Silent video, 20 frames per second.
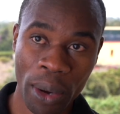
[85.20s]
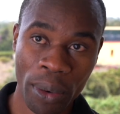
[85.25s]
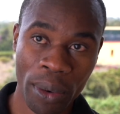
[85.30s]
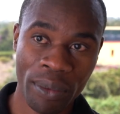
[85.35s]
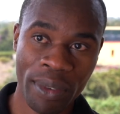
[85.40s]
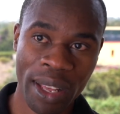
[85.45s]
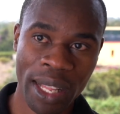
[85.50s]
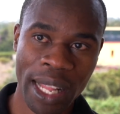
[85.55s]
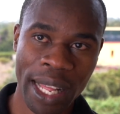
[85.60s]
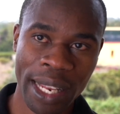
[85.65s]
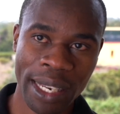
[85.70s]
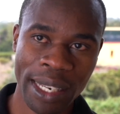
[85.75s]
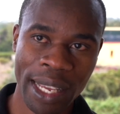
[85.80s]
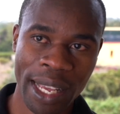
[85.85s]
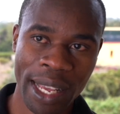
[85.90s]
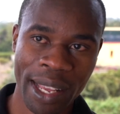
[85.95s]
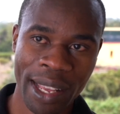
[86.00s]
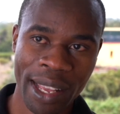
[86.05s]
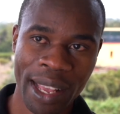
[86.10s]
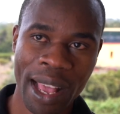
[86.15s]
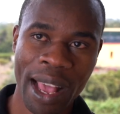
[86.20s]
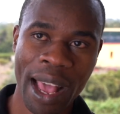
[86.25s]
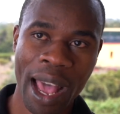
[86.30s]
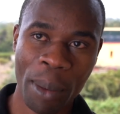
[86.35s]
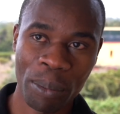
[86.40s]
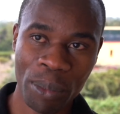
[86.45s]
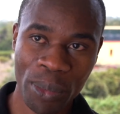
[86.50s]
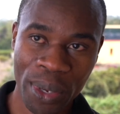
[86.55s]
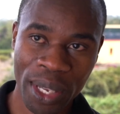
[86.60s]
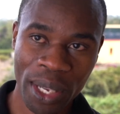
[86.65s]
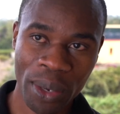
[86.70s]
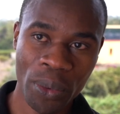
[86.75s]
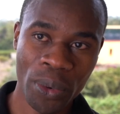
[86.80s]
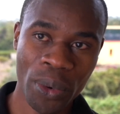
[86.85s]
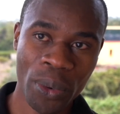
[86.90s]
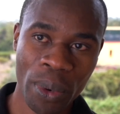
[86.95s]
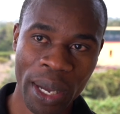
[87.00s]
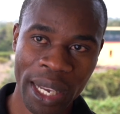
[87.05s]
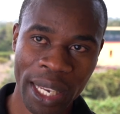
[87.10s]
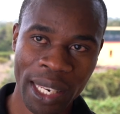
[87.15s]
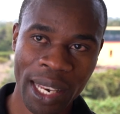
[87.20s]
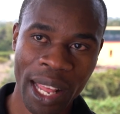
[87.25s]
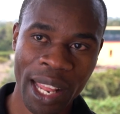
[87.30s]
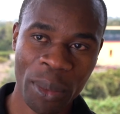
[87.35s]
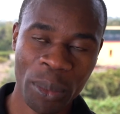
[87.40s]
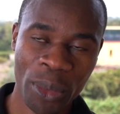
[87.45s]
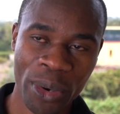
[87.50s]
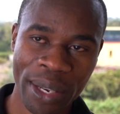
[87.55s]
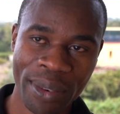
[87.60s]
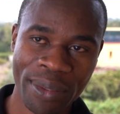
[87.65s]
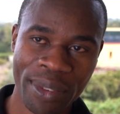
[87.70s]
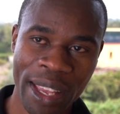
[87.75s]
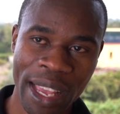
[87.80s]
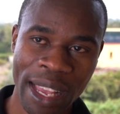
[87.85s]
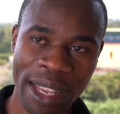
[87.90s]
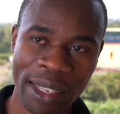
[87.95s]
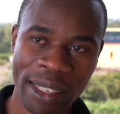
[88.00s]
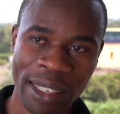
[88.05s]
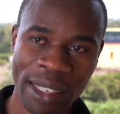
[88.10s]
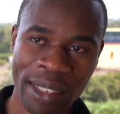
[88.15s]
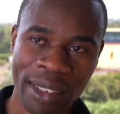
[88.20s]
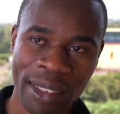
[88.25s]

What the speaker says: world over that I'm doing good work in animal welfare.